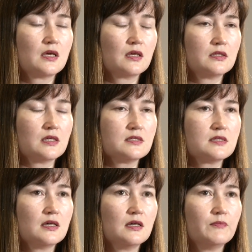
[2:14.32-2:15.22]
Yes,
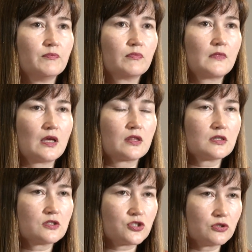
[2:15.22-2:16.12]
I
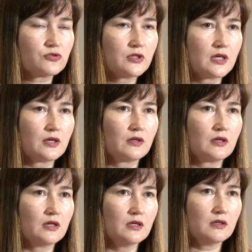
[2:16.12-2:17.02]
think children
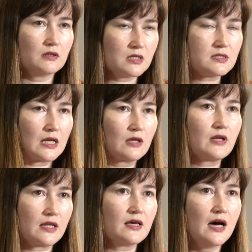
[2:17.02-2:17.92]
they stand out
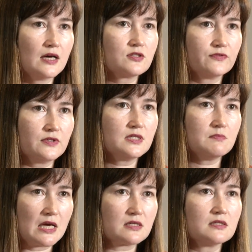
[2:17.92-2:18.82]
at the heart of these
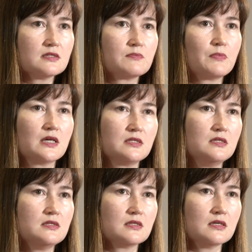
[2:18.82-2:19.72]
matters.
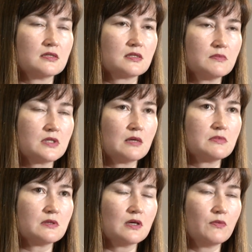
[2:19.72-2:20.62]
Parties,
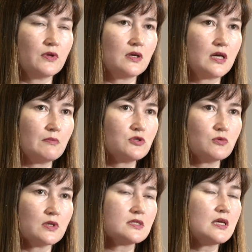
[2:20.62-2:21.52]
sometimes when they come to
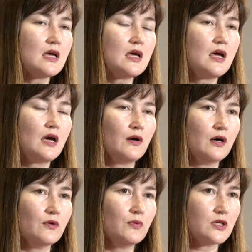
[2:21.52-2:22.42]
us,
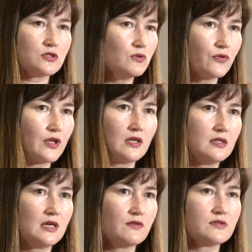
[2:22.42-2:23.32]
we are told that
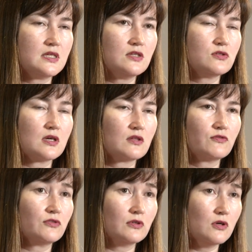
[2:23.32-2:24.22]
they have stayed together
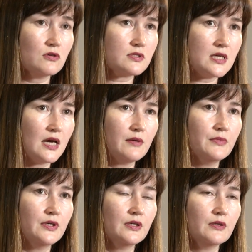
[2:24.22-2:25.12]
for a long time
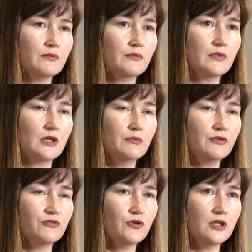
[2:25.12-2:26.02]

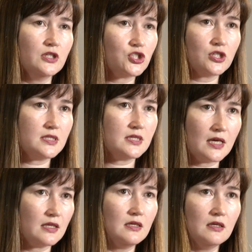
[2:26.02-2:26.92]
before initiating
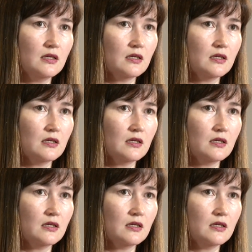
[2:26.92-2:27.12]
any